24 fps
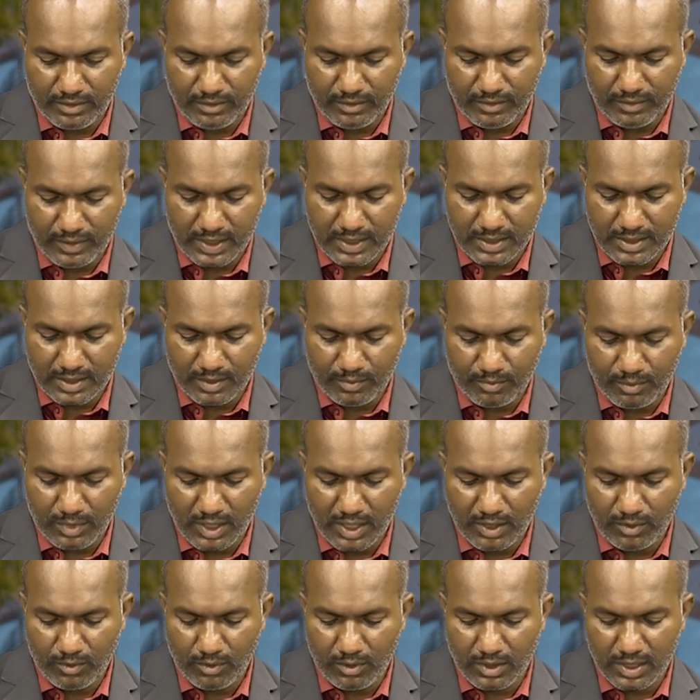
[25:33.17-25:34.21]
When
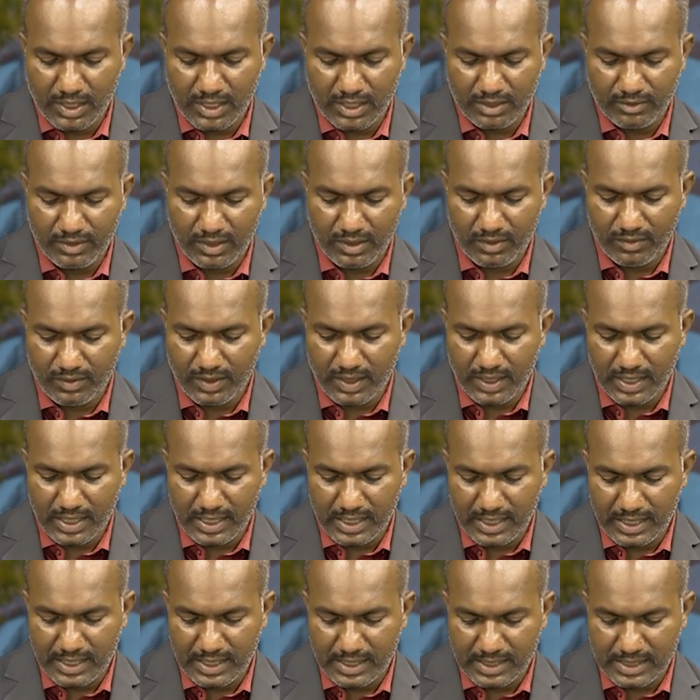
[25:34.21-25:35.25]
supply voltage V1
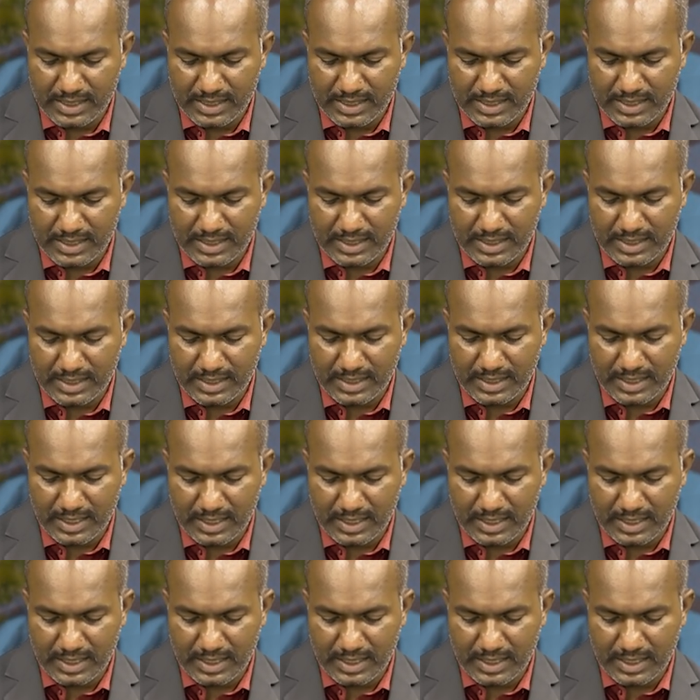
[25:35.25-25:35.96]
is